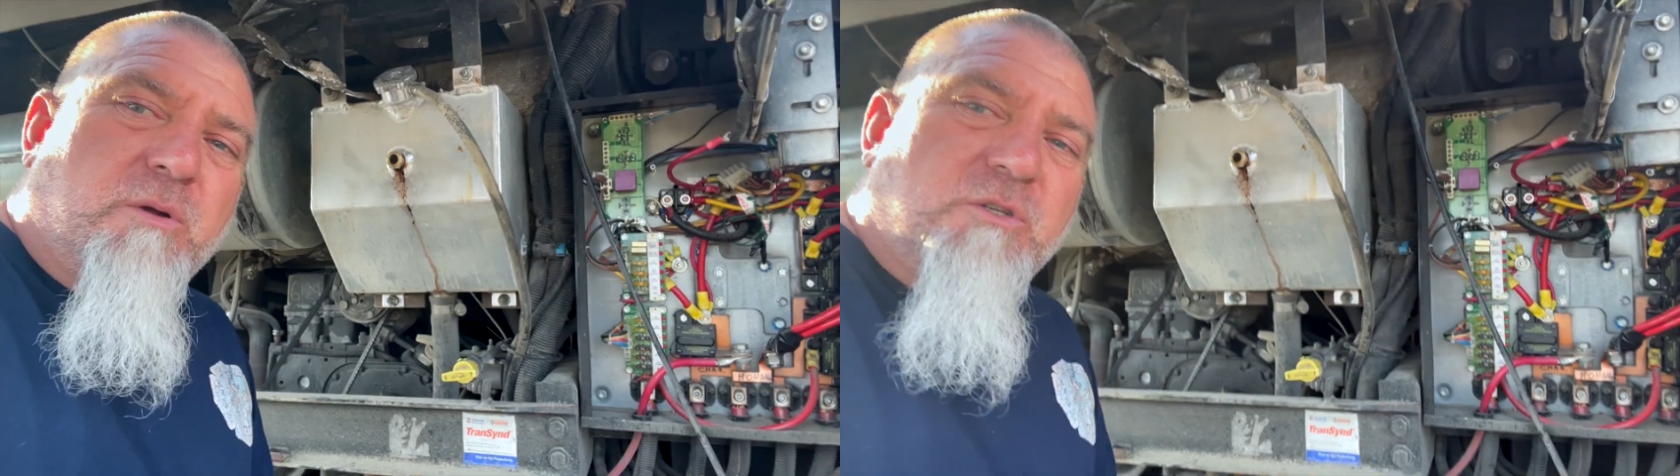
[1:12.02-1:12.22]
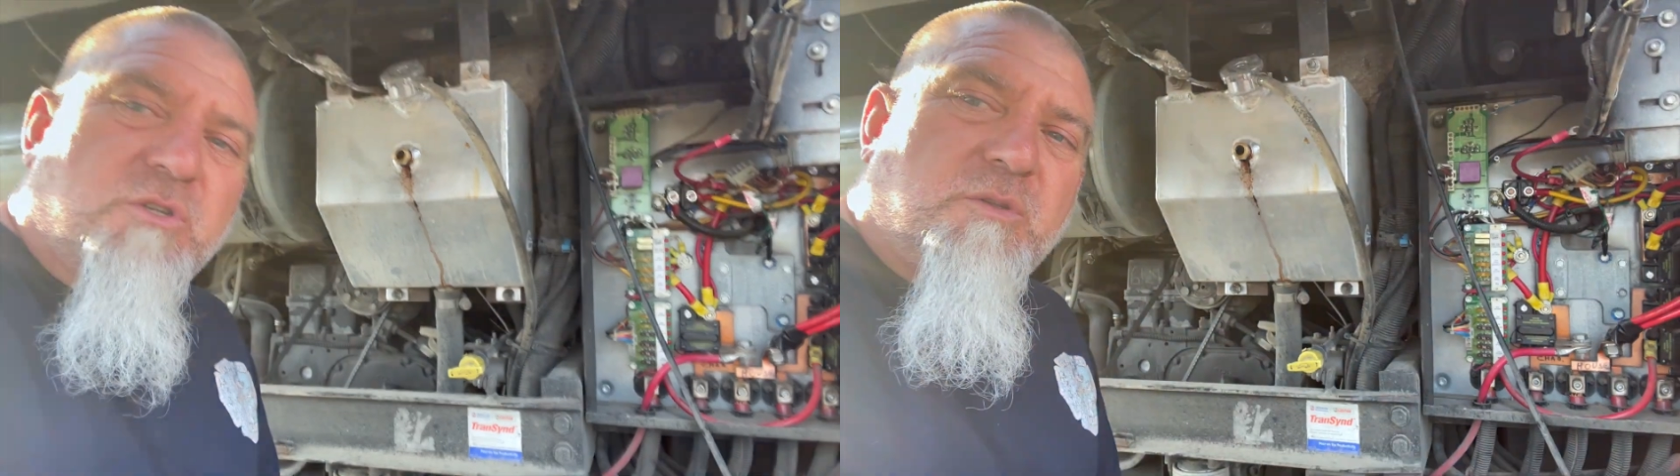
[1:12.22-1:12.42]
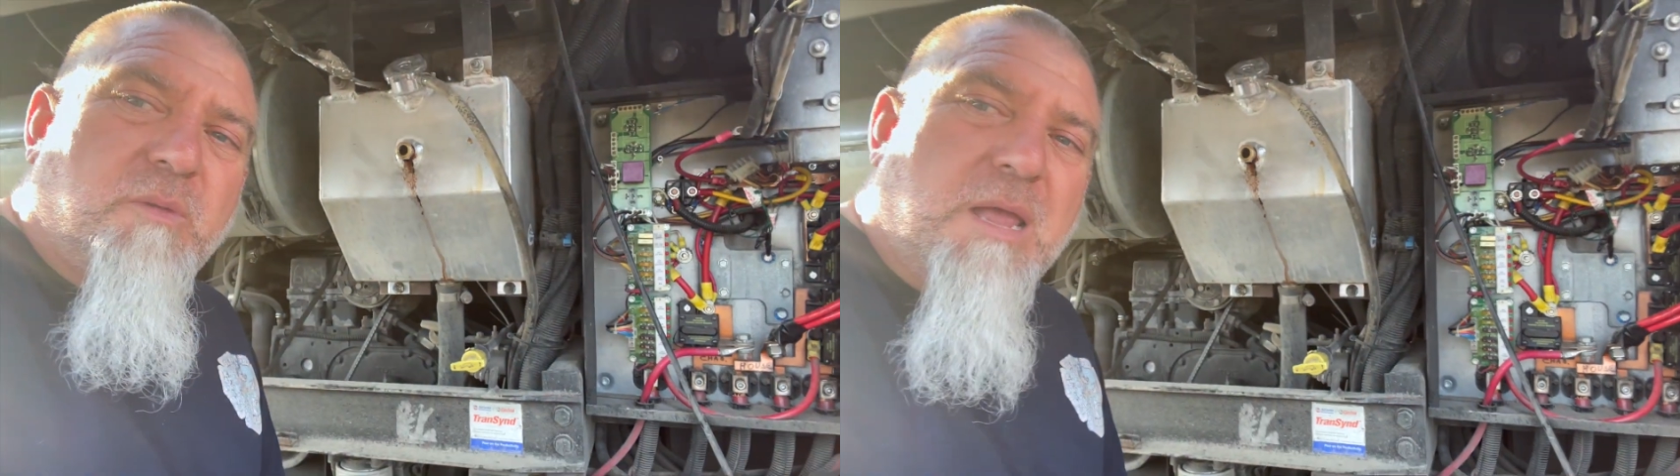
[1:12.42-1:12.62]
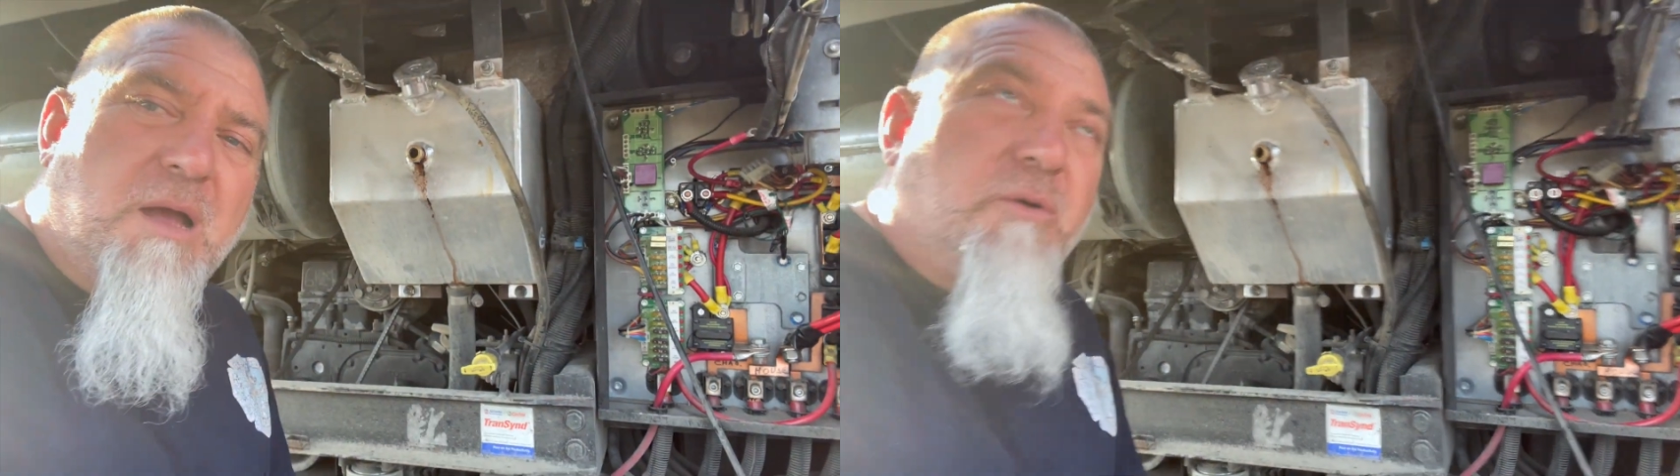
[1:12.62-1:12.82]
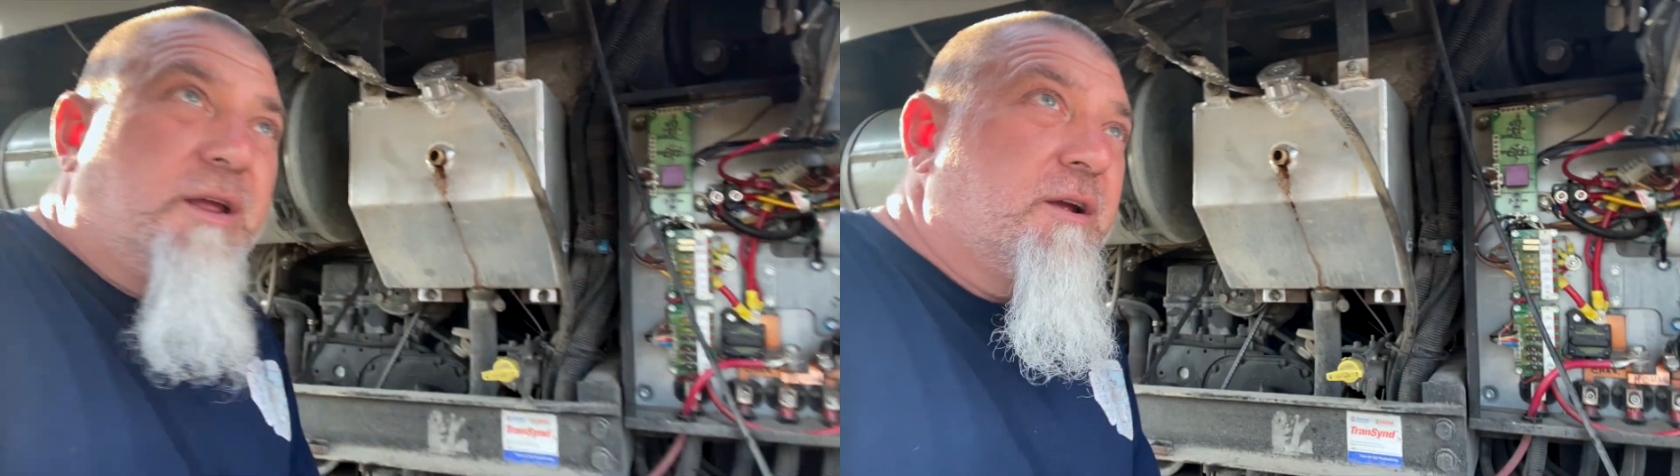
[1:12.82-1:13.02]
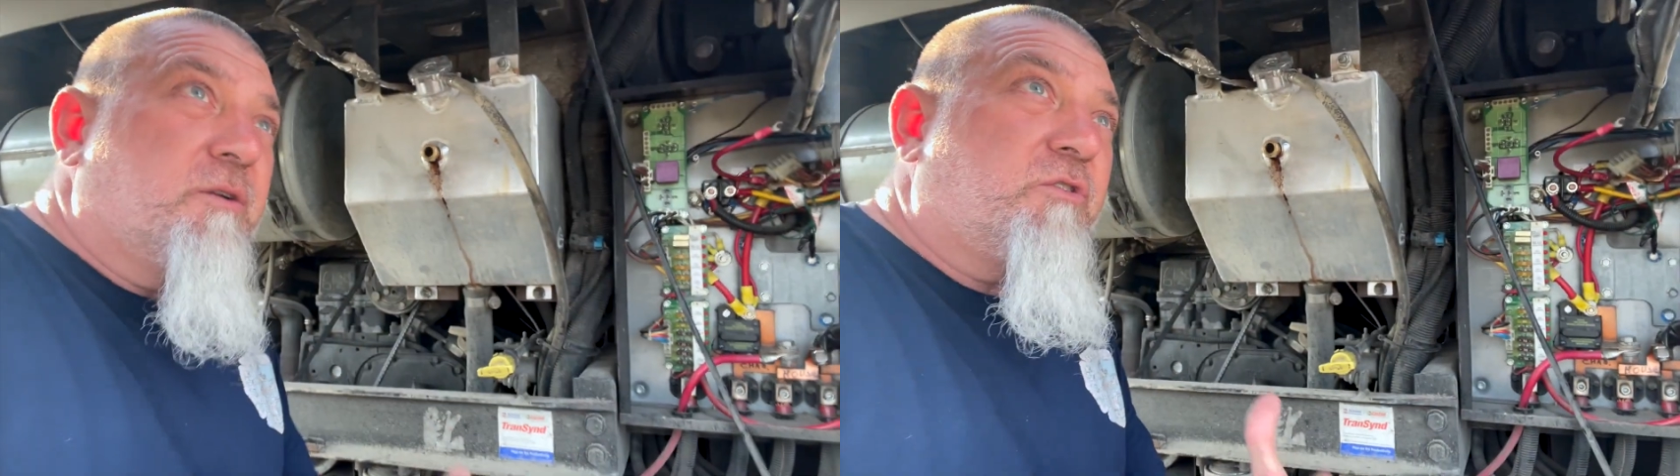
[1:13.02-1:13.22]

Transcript: were just out here